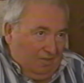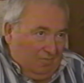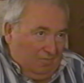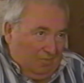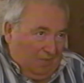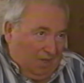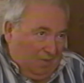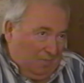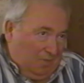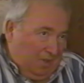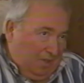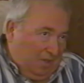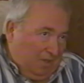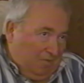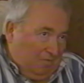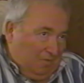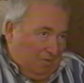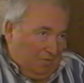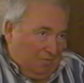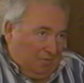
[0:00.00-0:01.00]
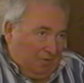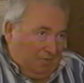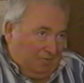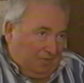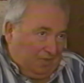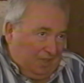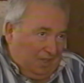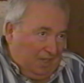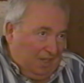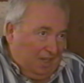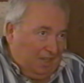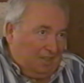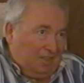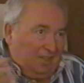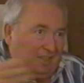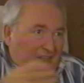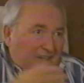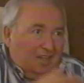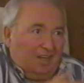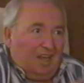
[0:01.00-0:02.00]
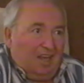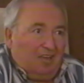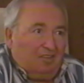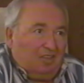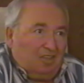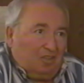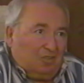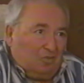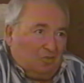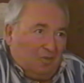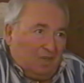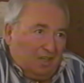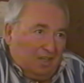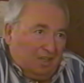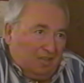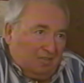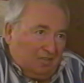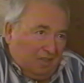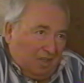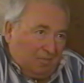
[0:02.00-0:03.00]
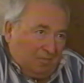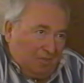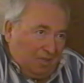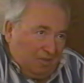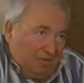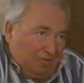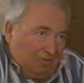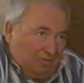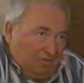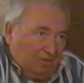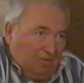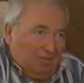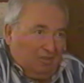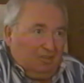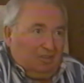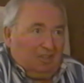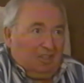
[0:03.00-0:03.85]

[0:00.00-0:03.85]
Maybe they were 15, 18, and now they're 20-some years old.